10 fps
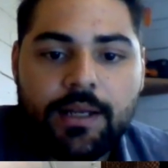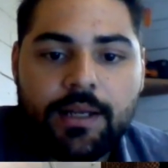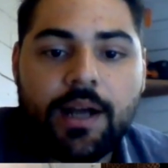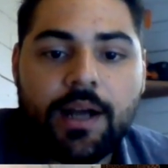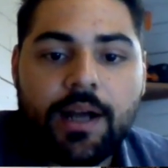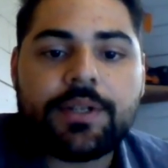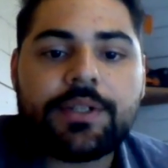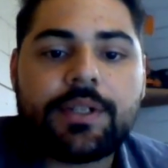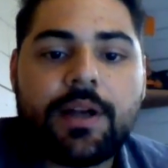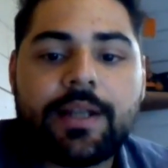countries
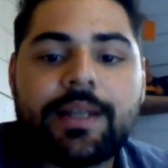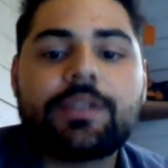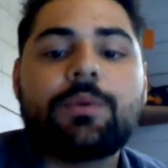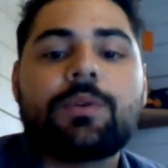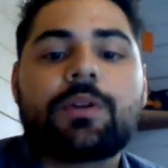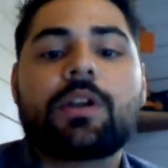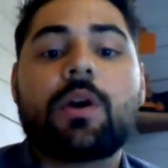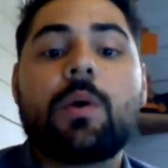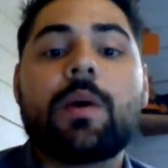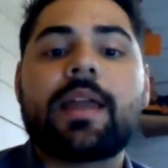are starting to
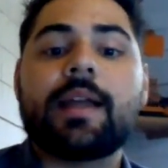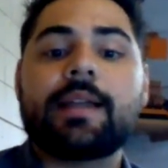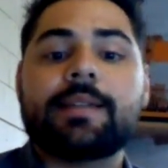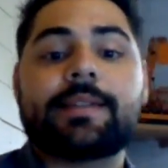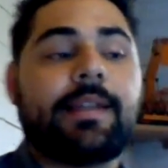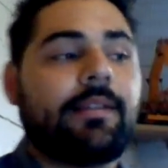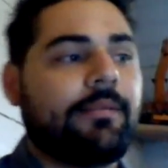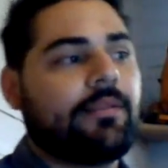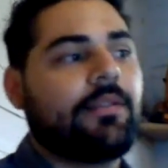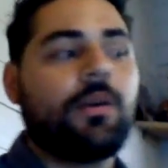go again and
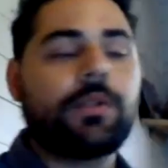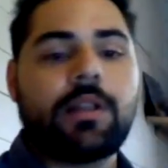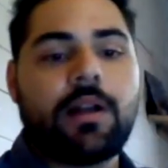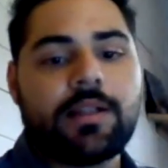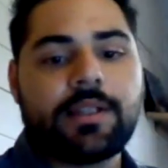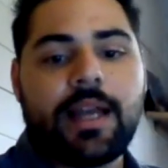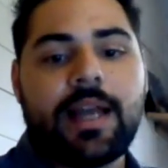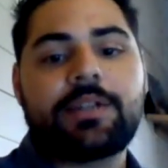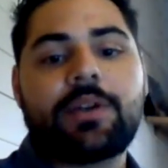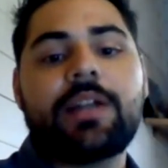see those
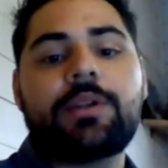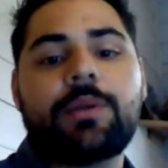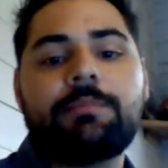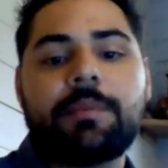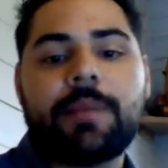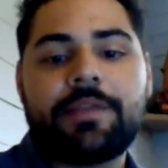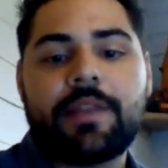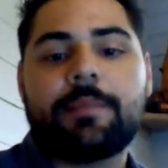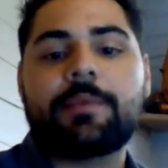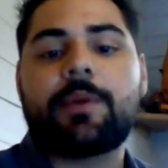laws and try to
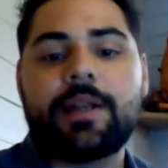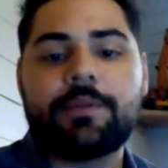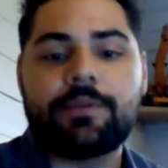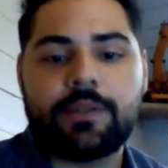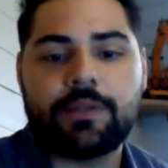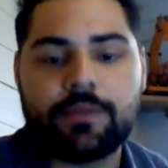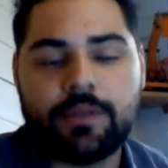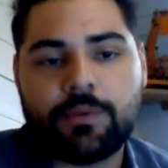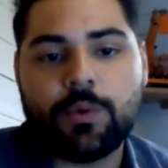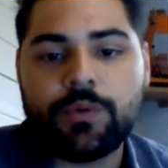implement them, create
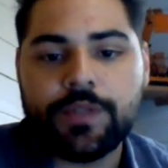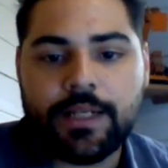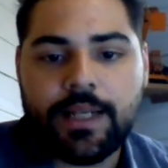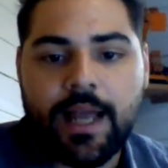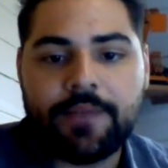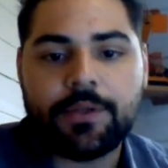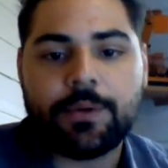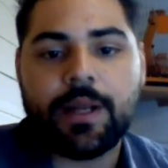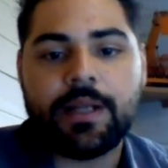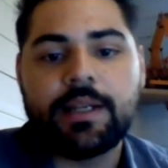the rules that they have
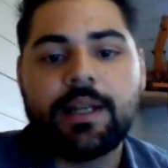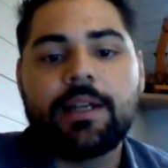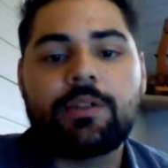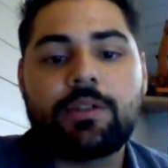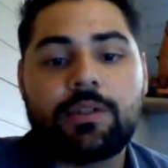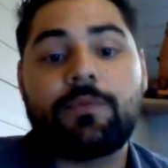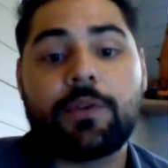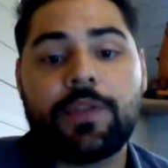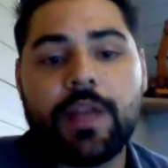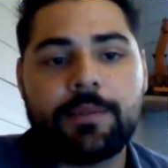to create
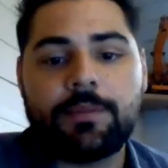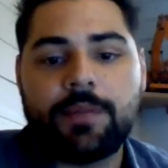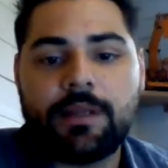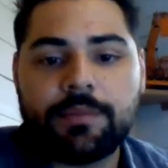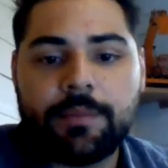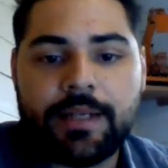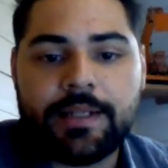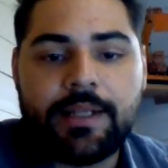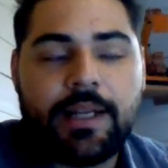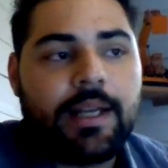for them to be
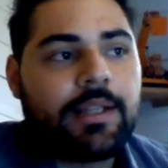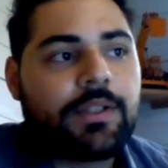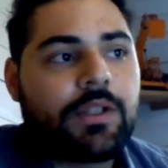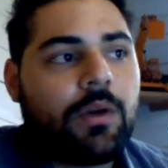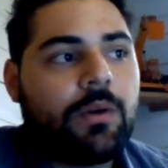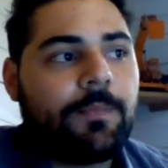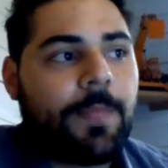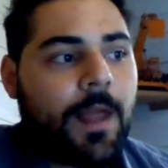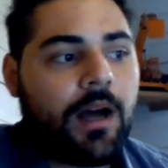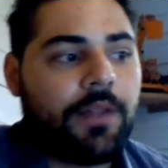implemented.
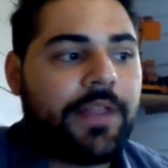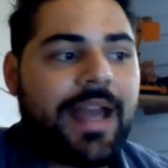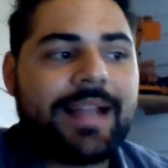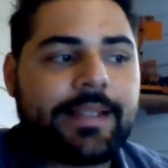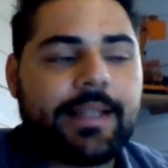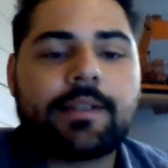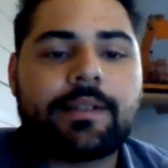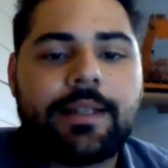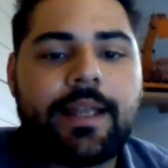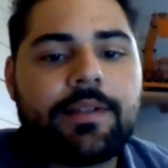So on that
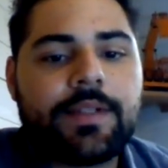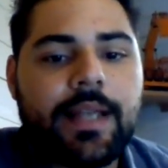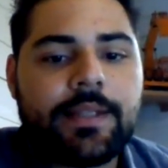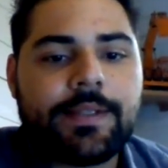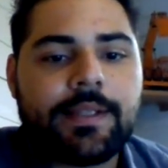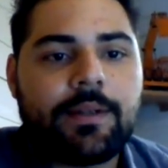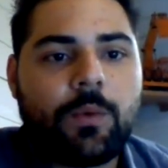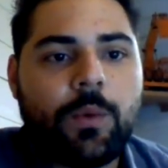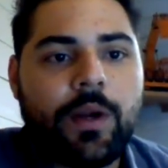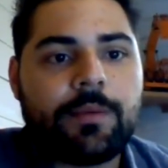sense, on a legal sense,
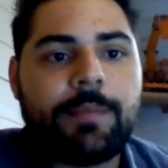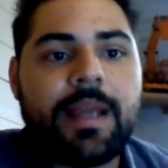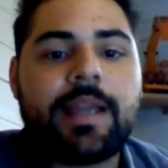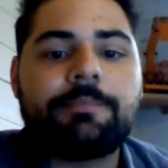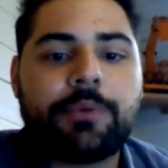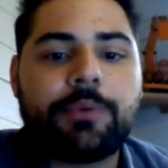we're making